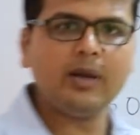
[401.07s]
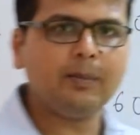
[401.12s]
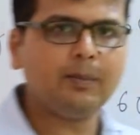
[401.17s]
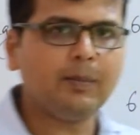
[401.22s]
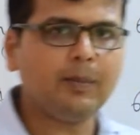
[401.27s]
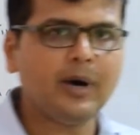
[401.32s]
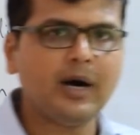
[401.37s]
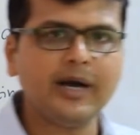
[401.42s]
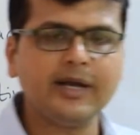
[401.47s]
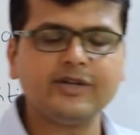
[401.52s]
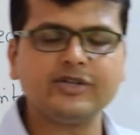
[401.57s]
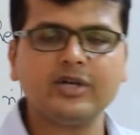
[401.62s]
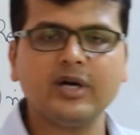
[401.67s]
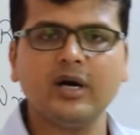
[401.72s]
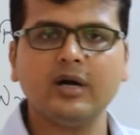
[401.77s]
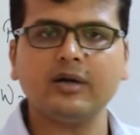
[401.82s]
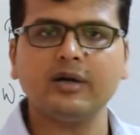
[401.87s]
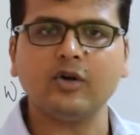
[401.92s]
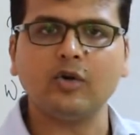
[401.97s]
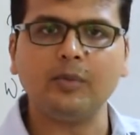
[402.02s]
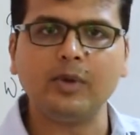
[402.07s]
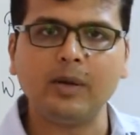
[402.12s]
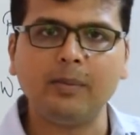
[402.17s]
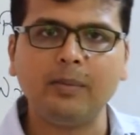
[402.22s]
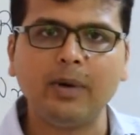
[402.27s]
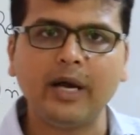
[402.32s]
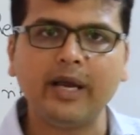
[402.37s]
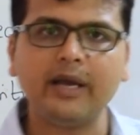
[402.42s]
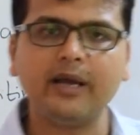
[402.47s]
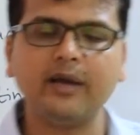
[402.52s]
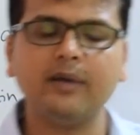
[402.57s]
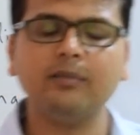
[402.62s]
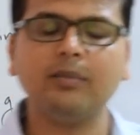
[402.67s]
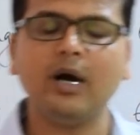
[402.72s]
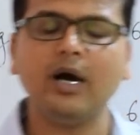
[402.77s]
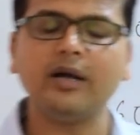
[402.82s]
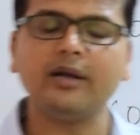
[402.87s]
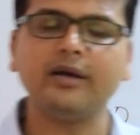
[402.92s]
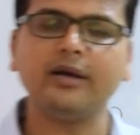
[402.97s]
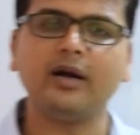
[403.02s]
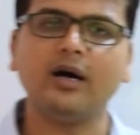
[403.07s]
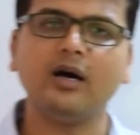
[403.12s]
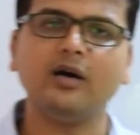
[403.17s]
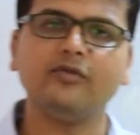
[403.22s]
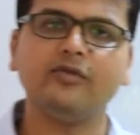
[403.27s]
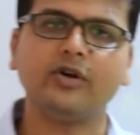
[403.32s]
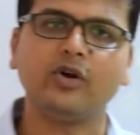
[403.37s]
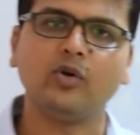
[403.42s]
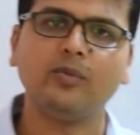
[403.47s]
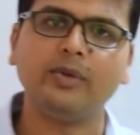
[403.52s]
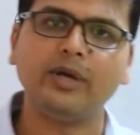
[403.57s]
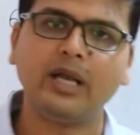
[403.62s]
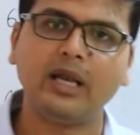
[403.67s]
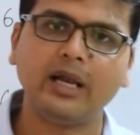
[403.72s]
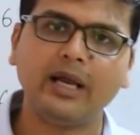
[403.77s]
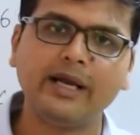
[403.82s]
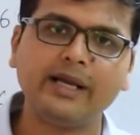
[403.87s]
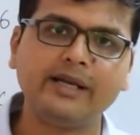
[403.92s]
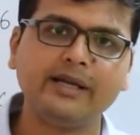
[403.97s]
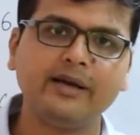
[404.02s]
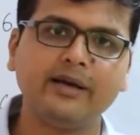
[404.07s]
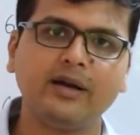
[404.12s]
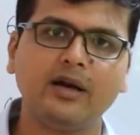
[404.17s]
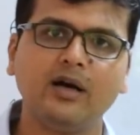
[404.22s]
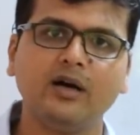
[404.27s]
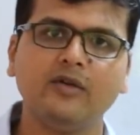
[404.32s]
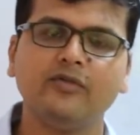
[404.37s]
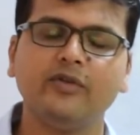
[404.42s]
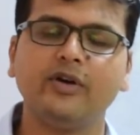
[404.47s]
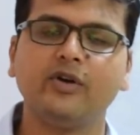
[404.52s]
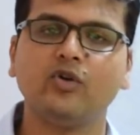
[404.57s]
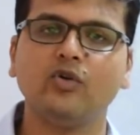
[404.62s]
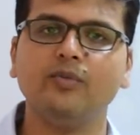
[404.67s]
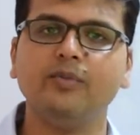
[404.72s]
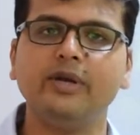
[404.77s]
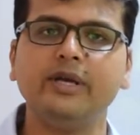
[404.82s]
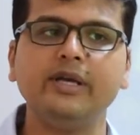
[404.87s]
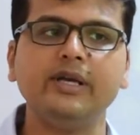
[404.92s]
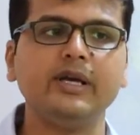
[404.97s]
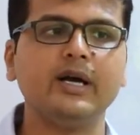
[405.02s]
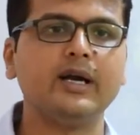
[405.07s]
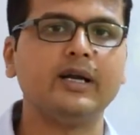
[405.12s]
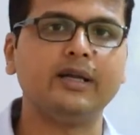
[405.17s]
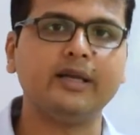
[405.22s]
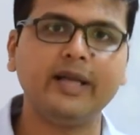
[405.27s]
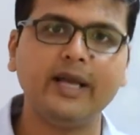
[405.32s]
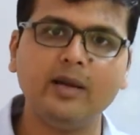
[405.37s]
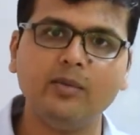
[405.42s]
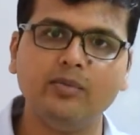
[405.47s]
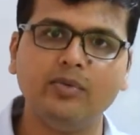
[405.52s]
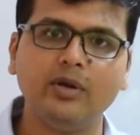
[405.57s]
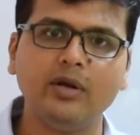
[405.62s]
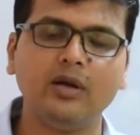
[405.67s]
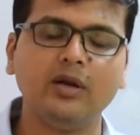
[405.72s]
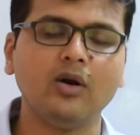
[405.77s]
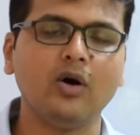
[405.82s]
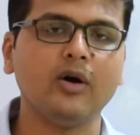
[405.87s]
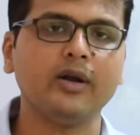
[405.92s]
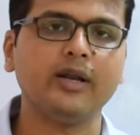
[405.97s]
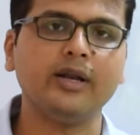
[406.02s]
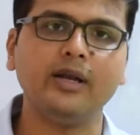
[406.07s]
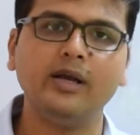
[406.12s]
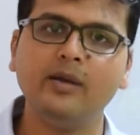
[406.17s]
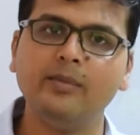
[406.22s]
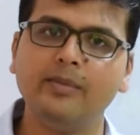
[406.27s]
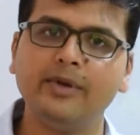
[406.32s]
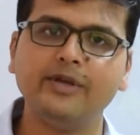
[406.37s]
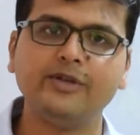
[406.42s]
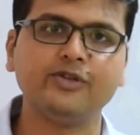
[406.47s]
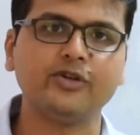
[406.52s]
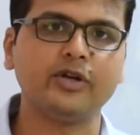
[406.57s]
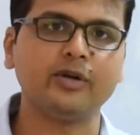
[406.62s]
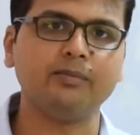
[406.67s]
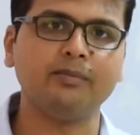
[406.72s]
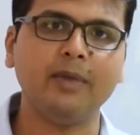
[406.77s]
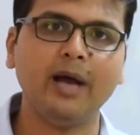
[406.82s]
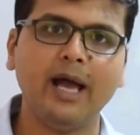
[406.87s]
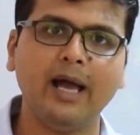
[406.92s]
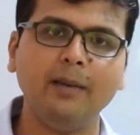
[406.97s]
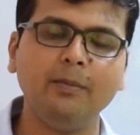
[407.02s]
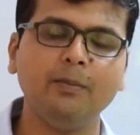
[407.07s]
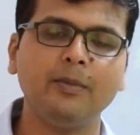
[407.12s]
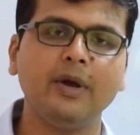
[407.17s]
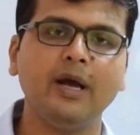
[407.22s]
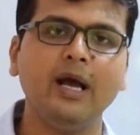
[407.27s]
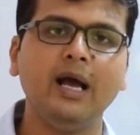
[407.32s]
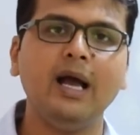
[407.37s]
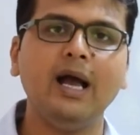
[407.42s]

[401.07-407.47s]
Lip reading: pie chart, it could be a bar graph, it could be a line graph, it could be a table or an image or a map,